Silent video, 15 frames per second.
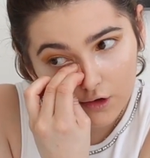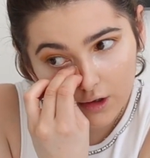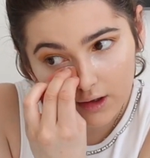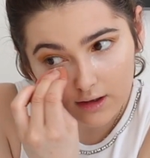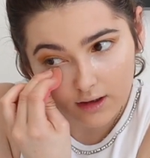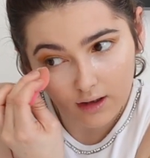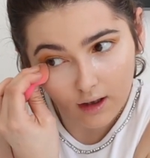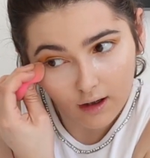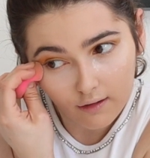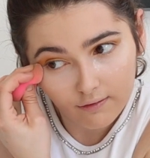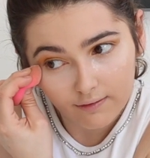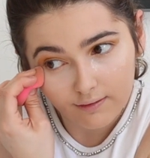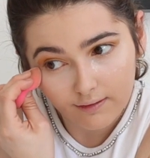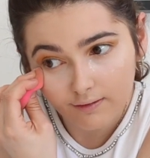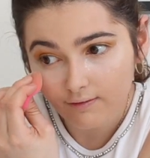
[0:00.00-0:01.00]
just enough.
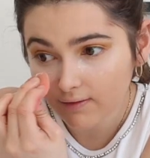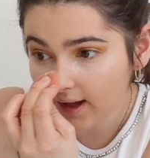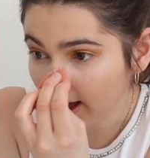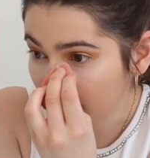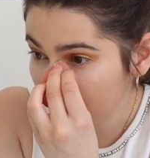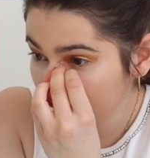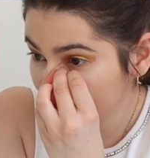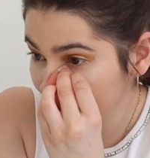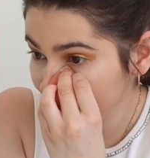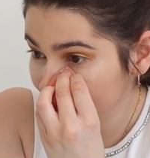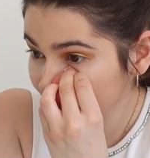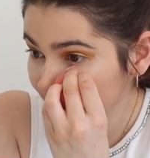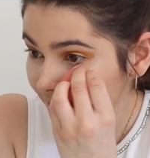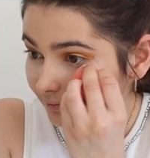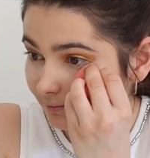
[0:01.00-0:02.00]
Then,
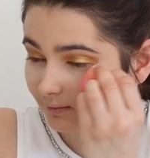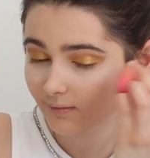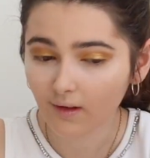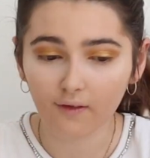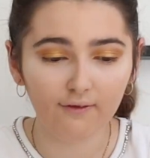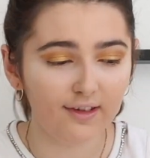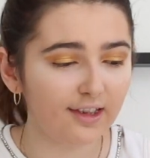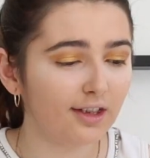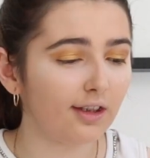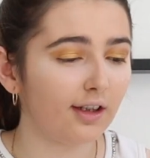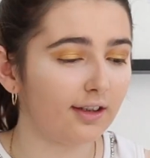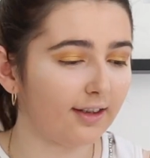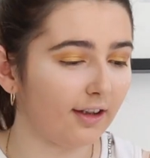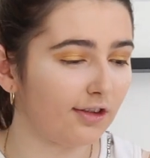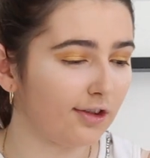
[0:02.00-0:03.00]
this is
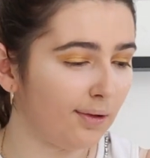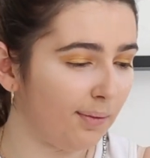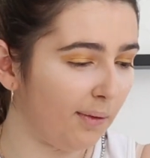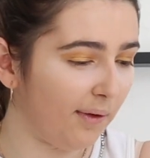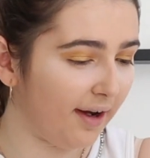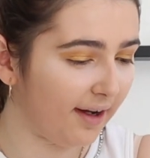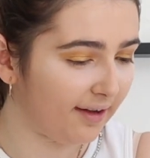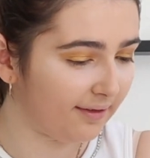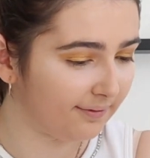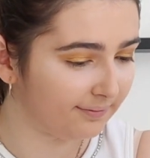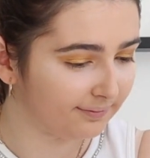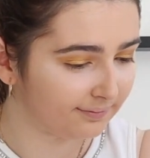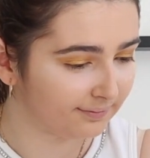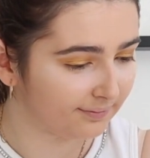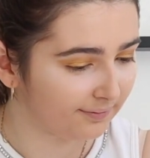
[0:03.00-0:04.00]
going to sound super weird.
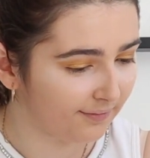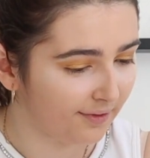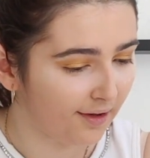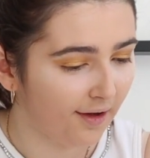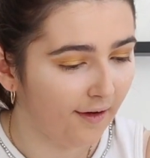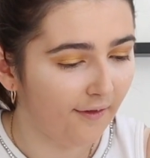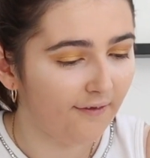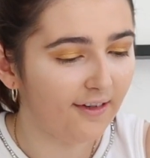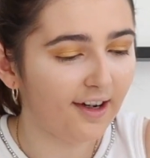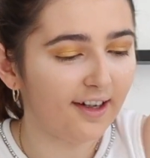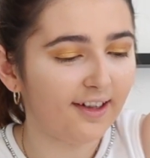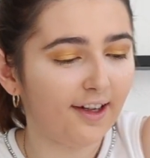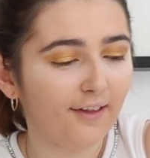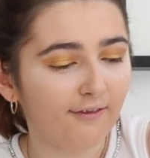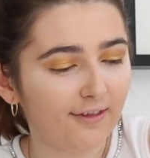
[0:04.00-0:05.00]
Then
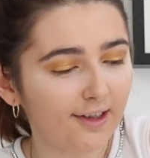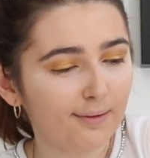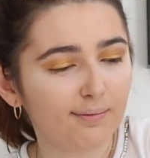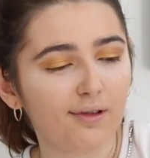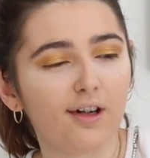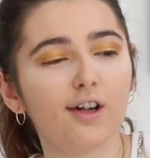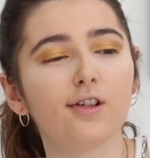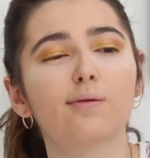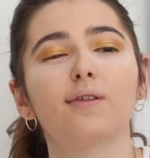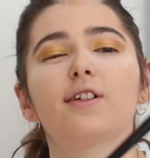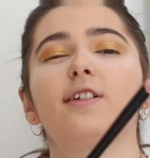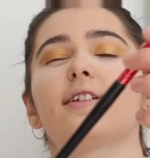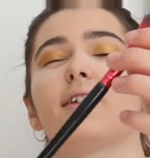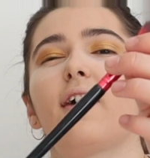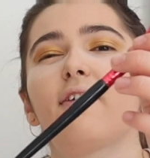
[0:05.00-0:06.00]
I take this brush,
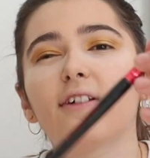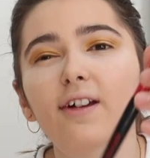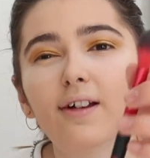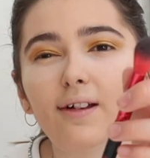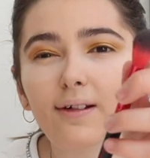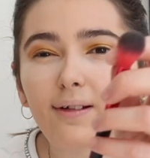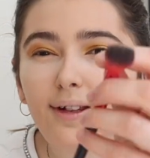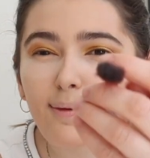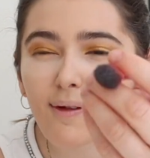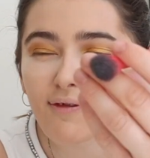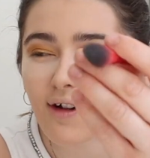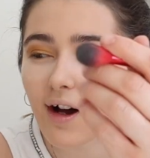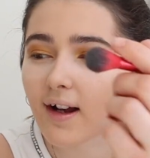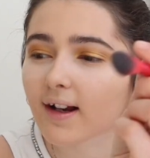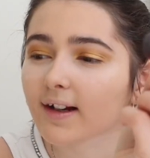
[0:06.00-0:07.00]
which is, I think it's meant
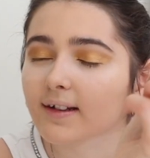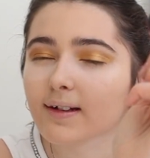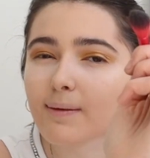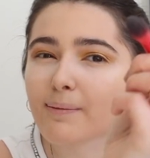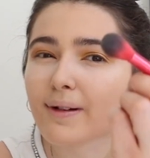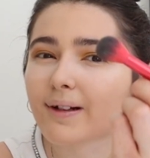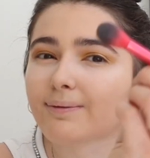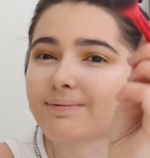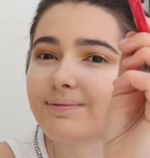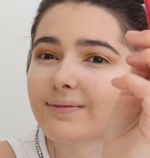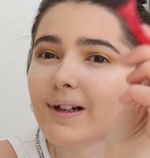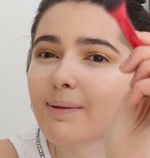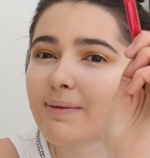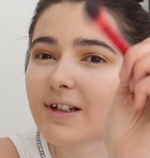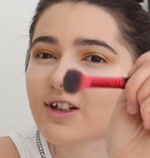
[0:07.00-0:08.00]
for highlighting, but
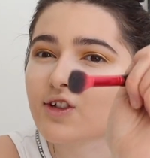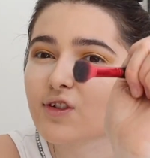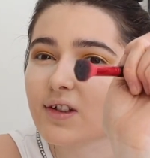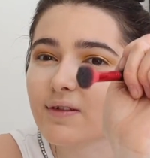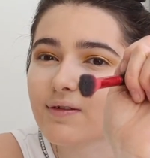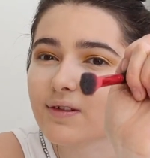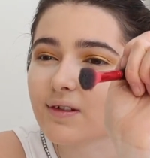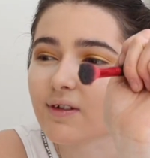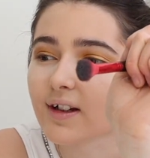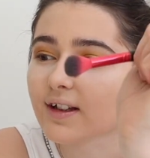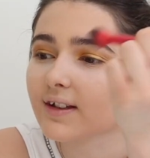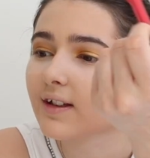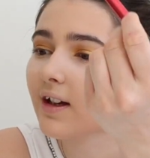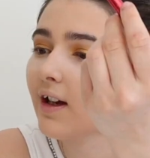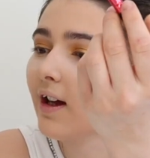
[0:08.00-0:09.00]
I'm going to use it for
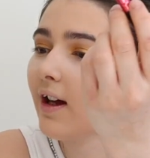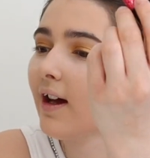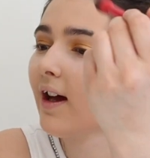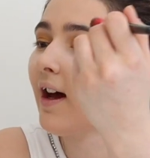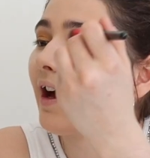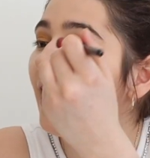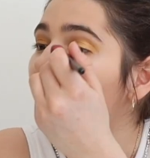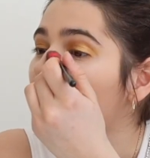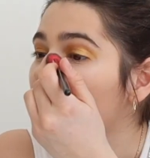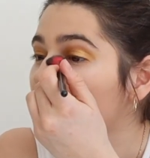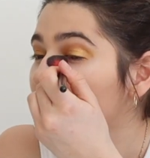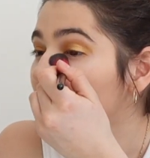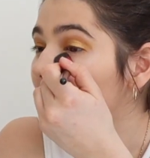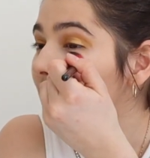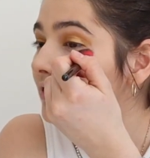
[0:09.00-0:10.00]
this. And
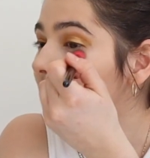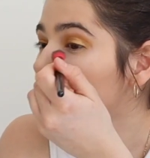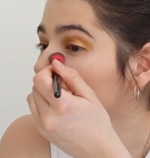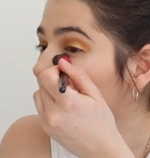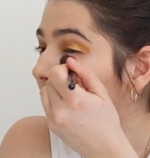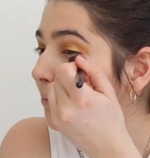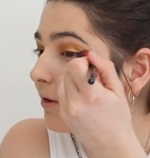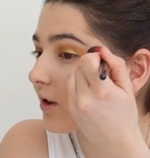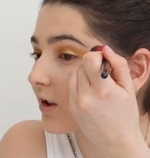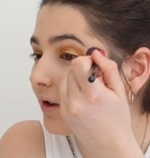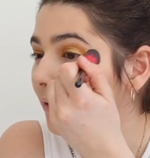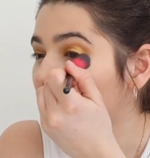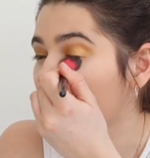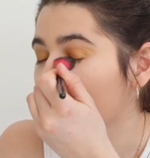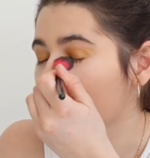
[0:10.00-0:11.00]
I'm literally just going to brush it
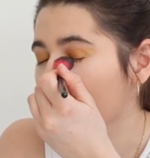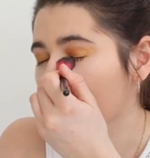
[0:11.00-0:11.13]
away,